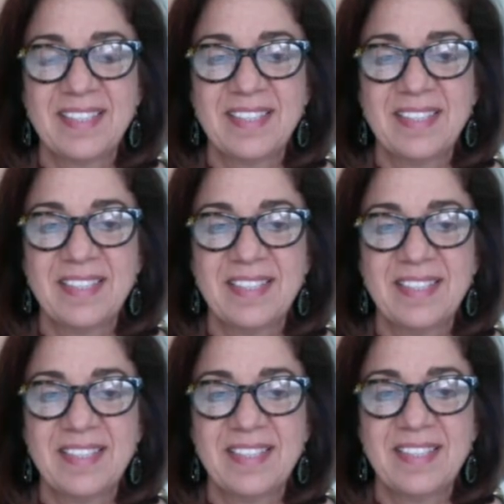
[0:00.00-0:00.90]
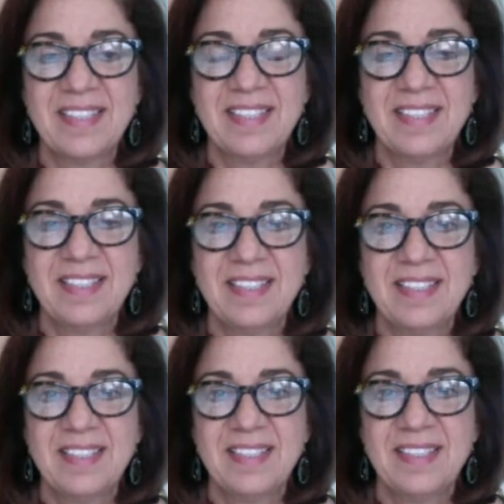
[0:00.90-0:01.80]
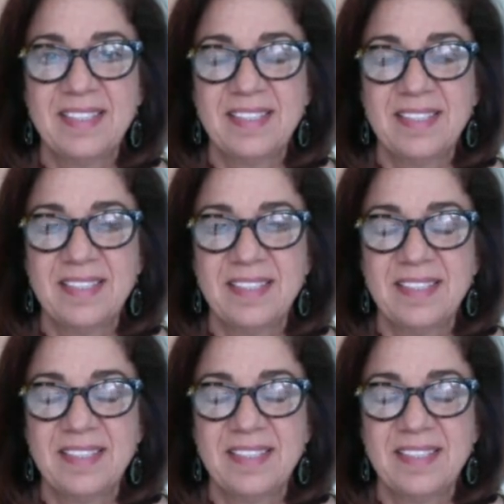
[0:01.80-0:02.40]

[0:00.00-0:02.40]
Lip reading: [no speech]